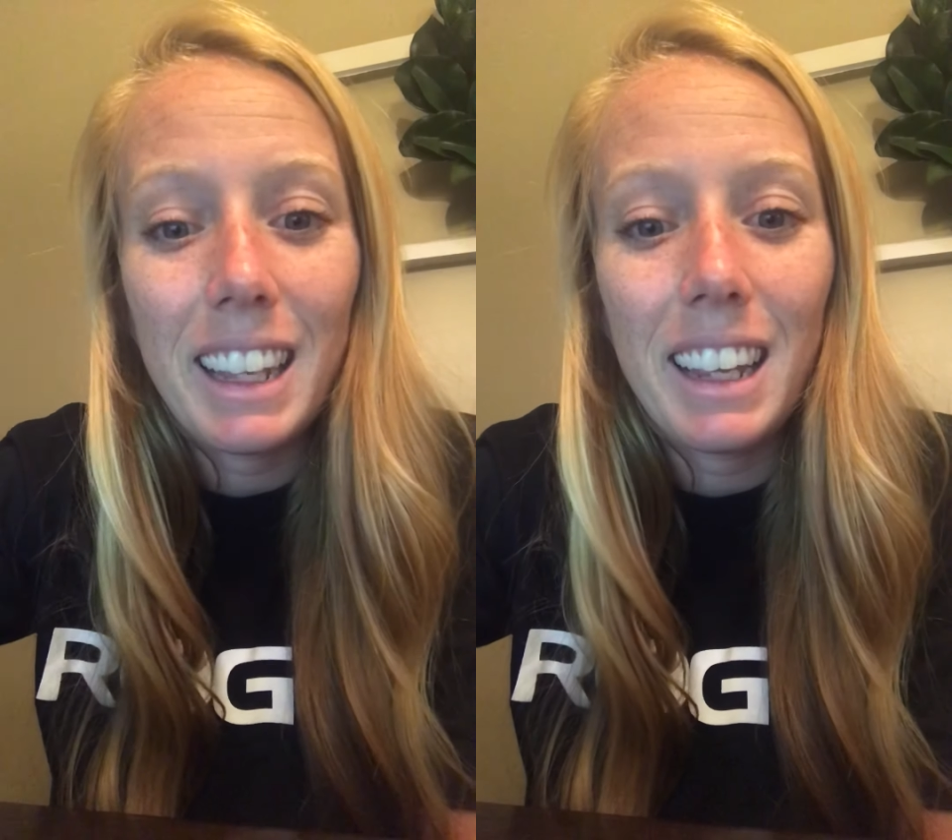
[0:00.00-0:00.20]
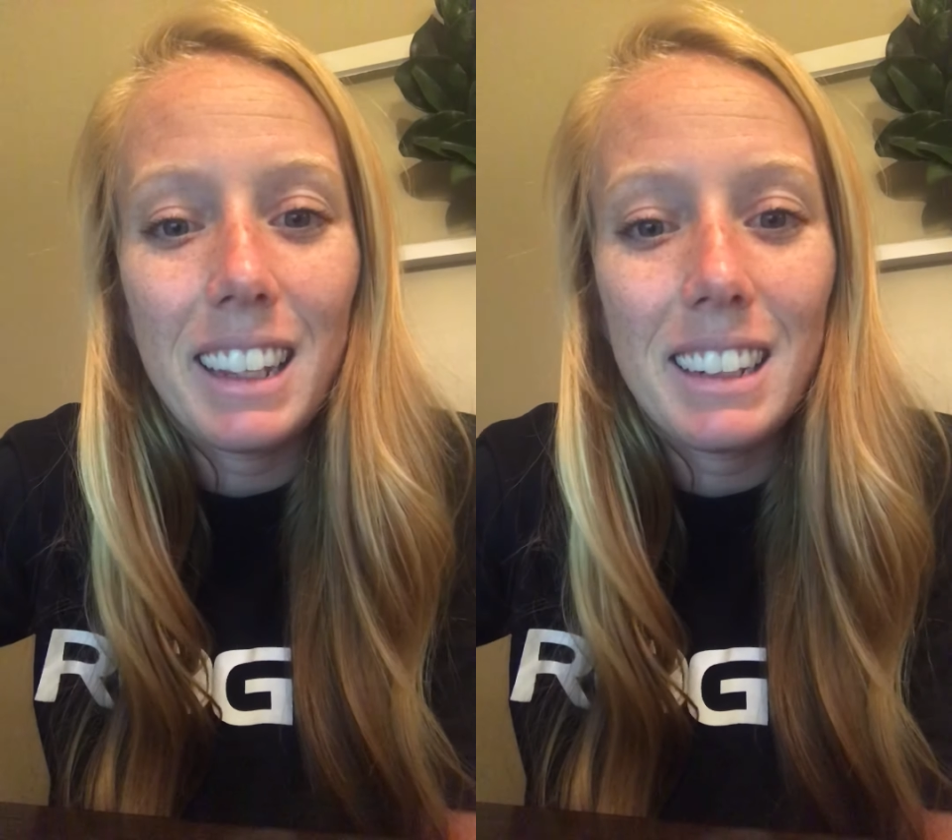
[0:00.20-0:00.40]

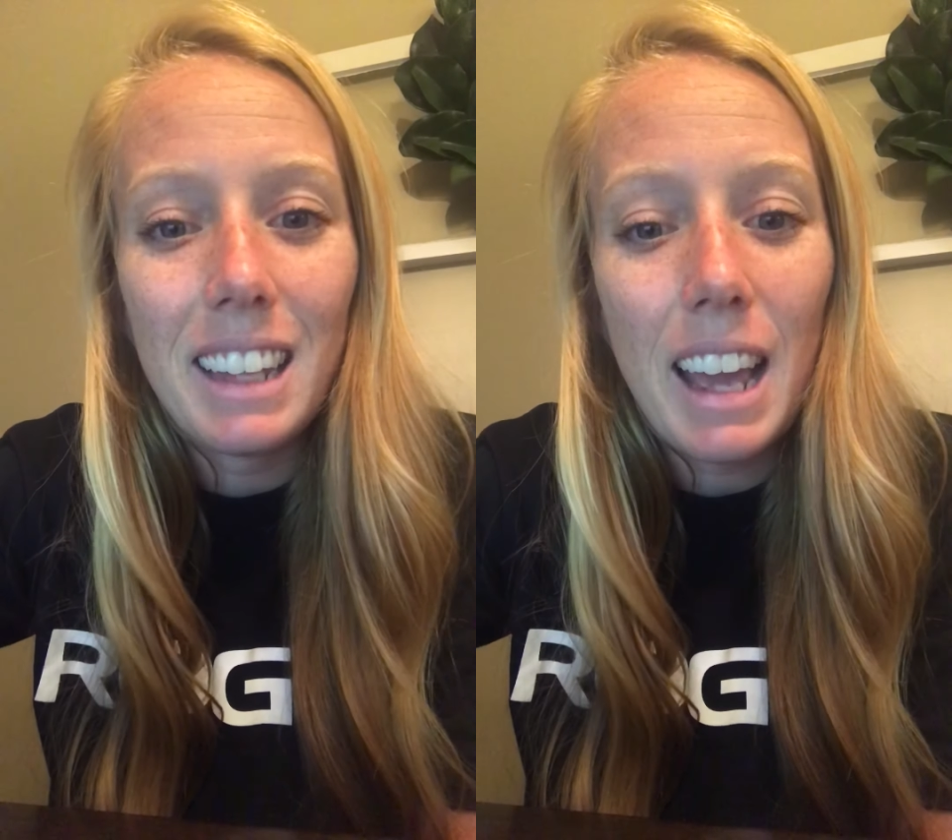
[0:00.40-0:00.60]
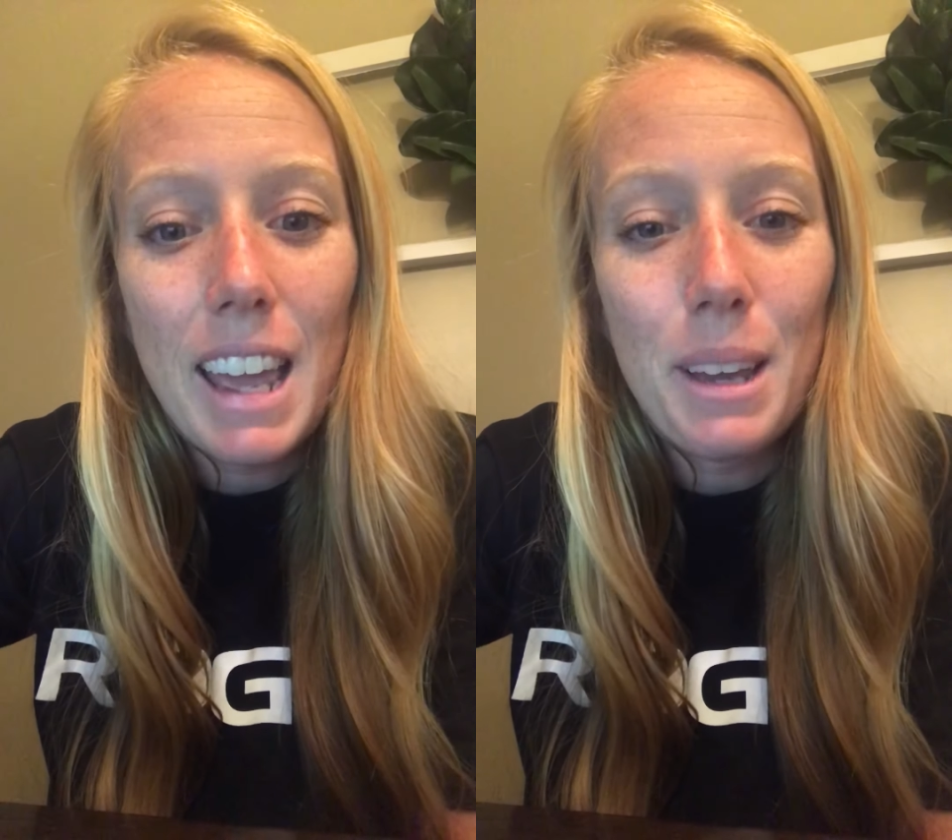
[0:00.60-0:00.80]
and
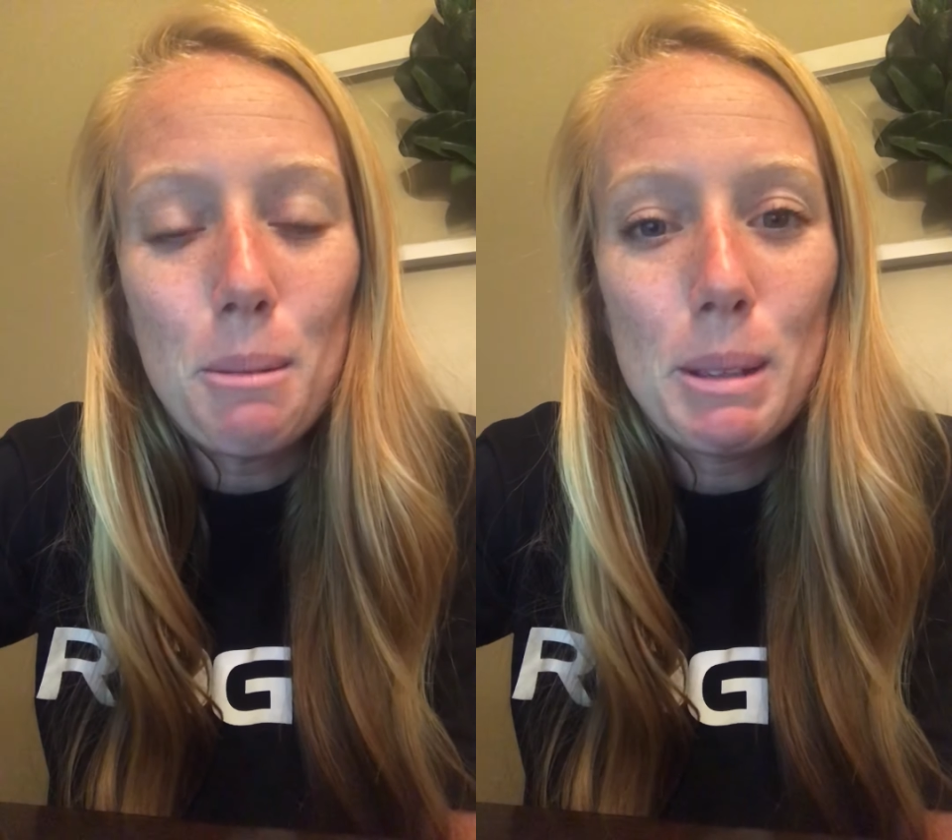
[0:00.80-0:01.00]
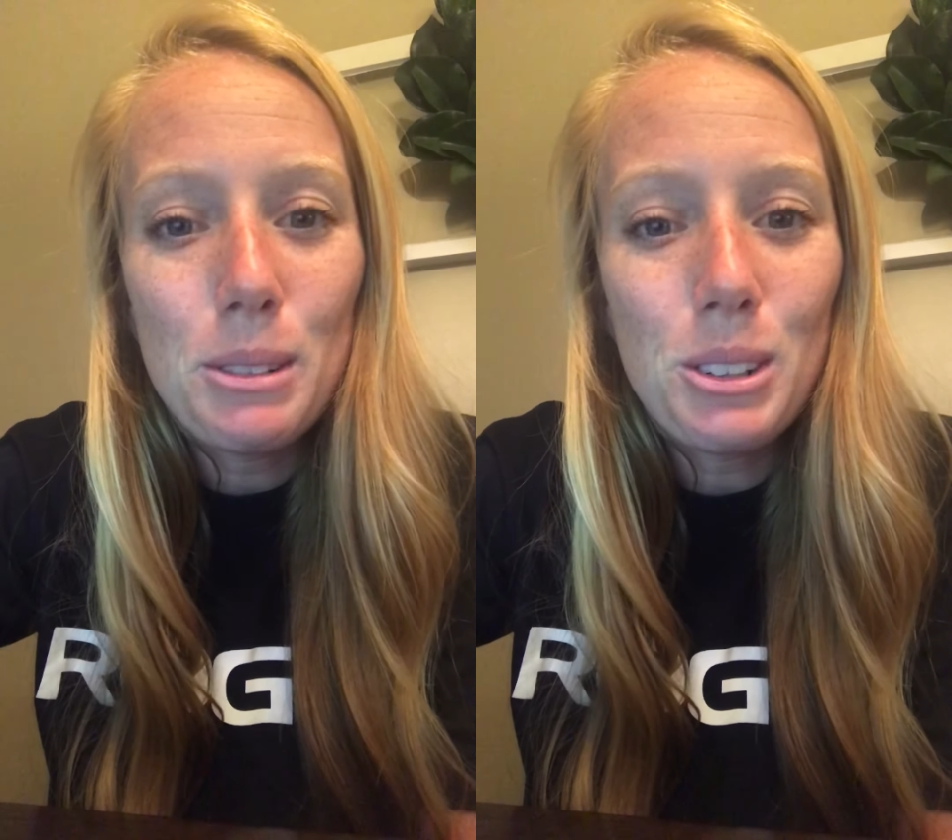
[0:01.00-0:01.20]
I
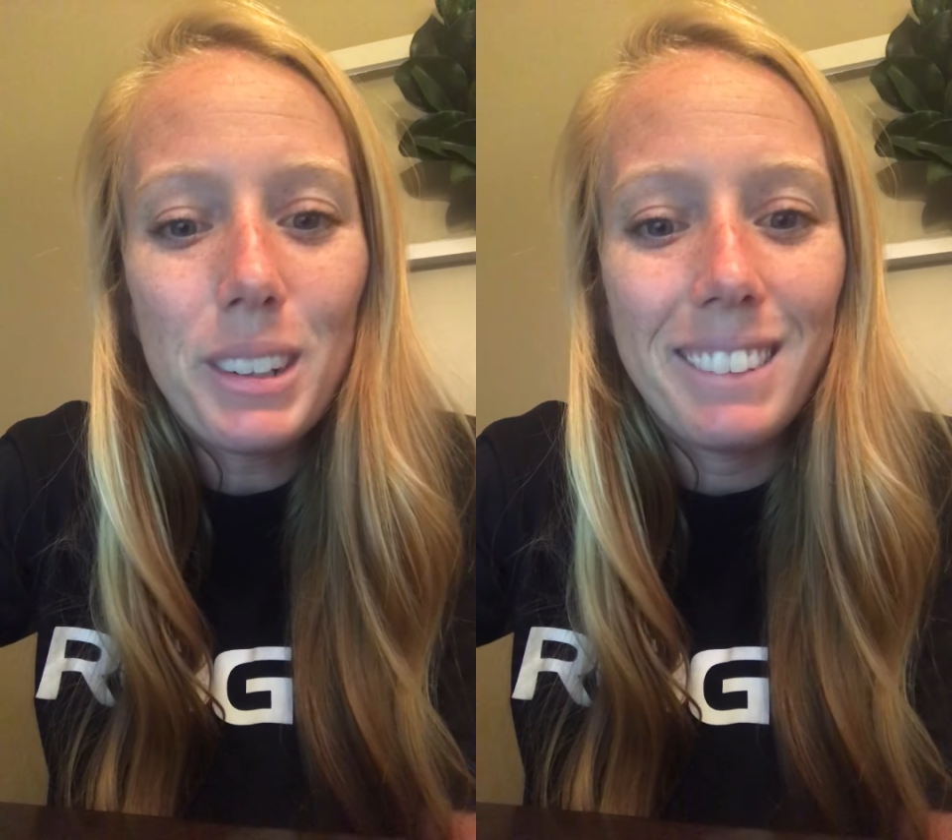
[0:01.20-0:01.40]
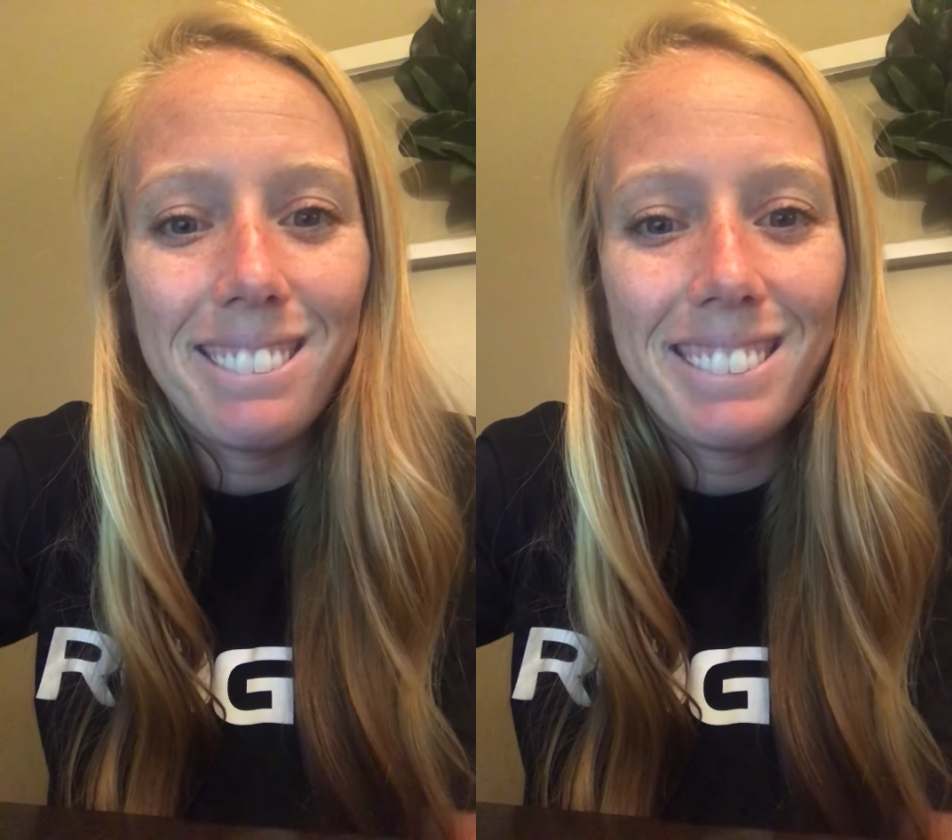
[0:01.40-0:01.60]
hope you enjoyed.